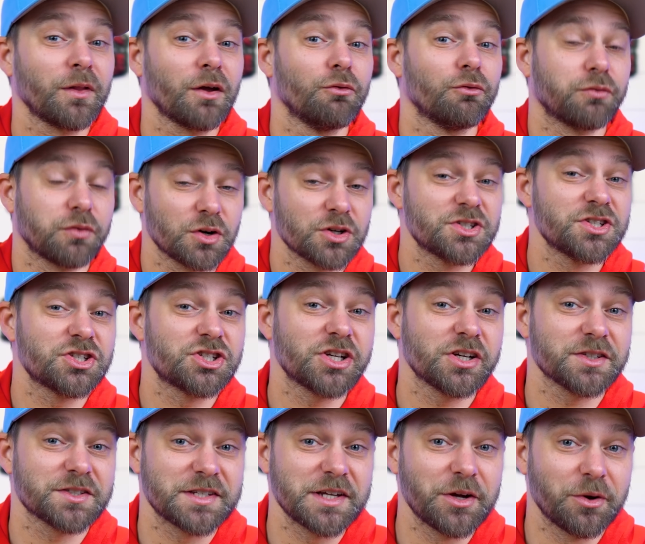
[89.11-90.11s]
versus
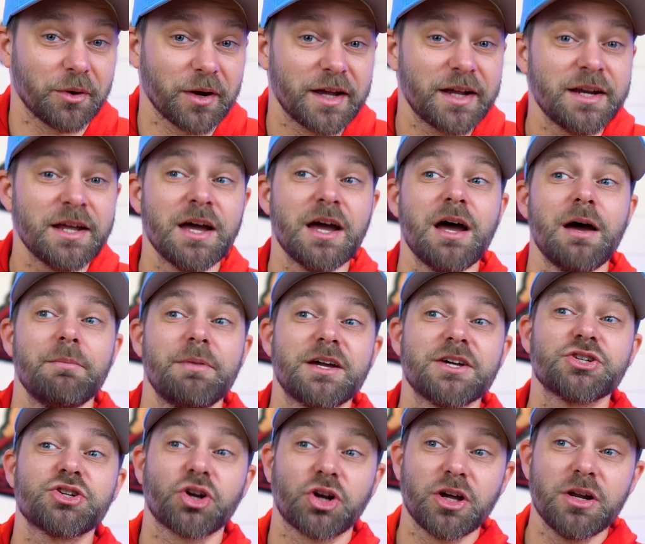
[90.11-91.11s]
Chelsea Green
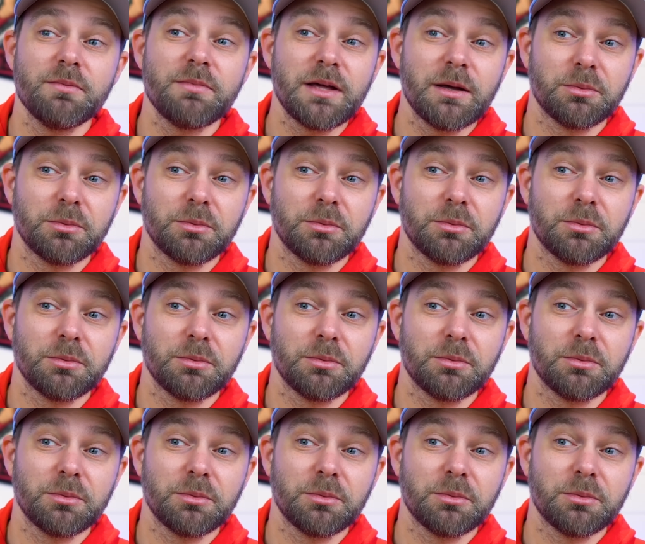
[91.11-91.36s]
because you're going to be